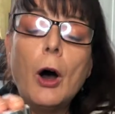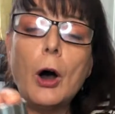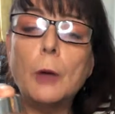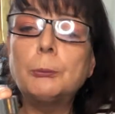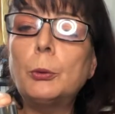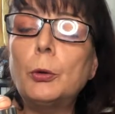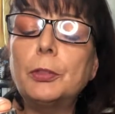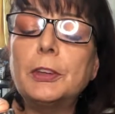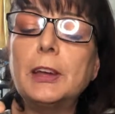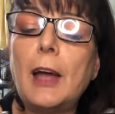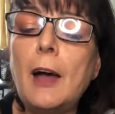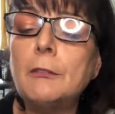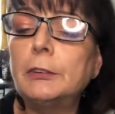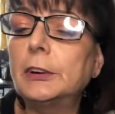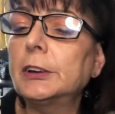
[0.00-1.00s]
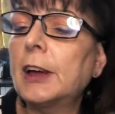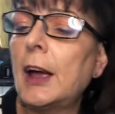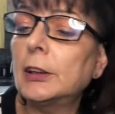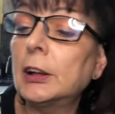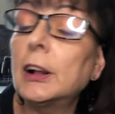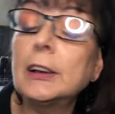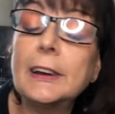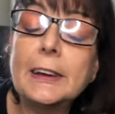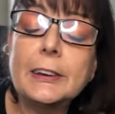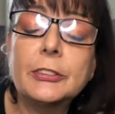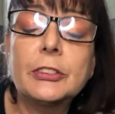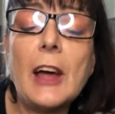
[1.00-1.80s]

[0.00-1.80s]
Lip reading: I bought the Clinique's